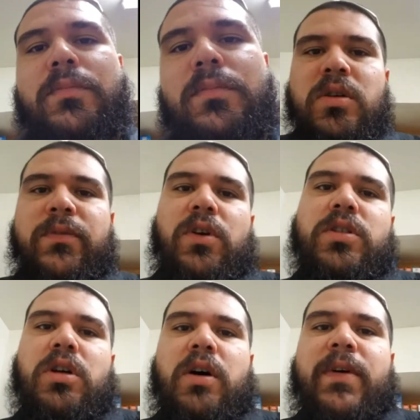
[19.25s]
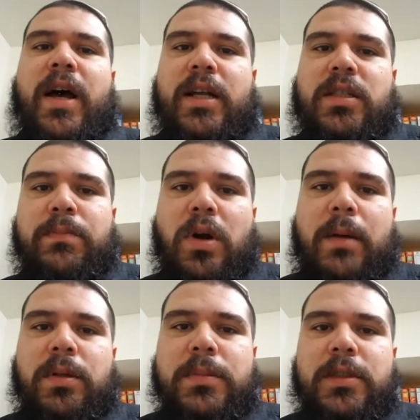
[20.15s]
So first off, I had some
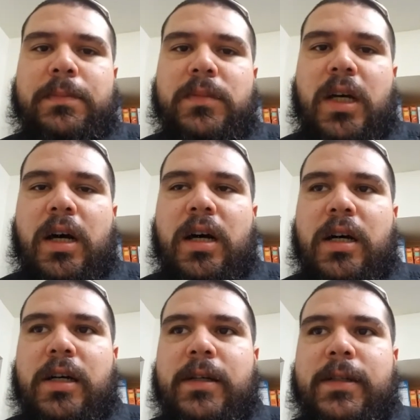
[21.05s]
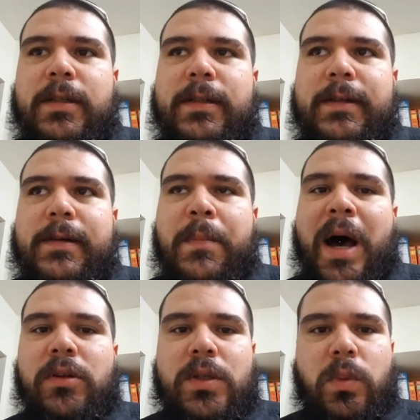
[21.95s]
problems.
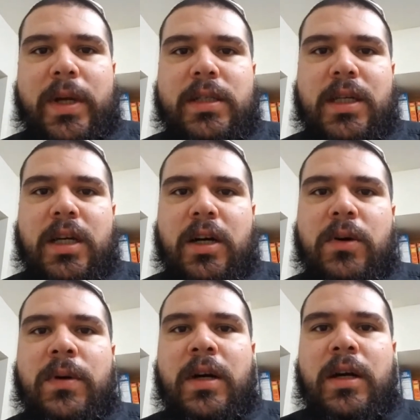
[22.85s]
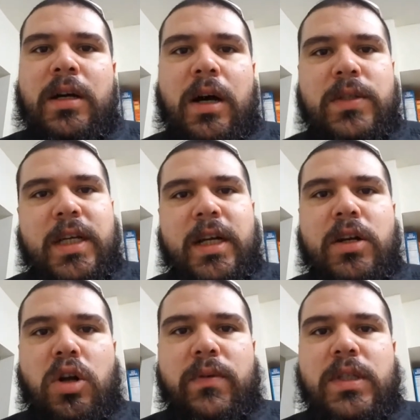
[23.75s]
About 2 weeks ago, I was
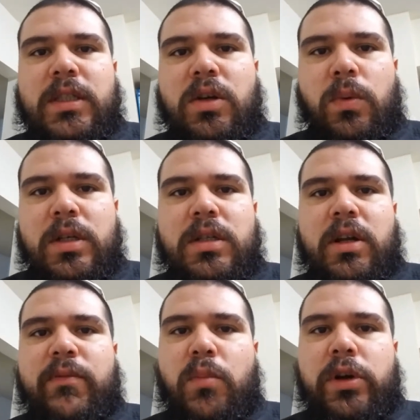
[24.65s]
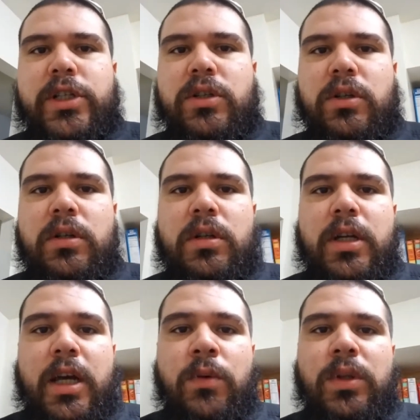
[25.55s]
getting nervous that there wasn't enough moisture
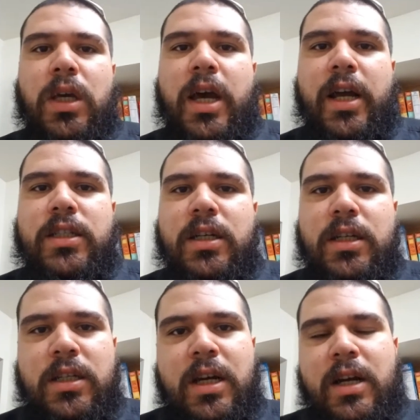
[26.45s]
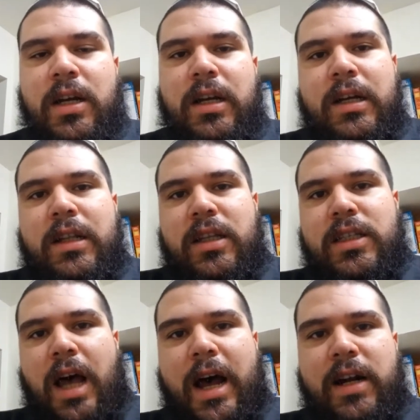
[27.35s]
in with the eggs, because the
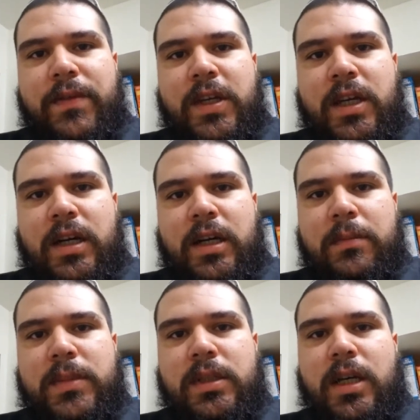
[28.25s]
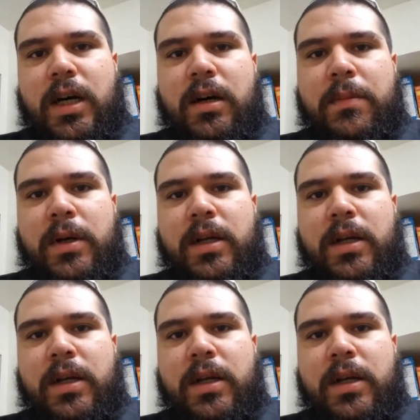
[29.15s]
side of the tub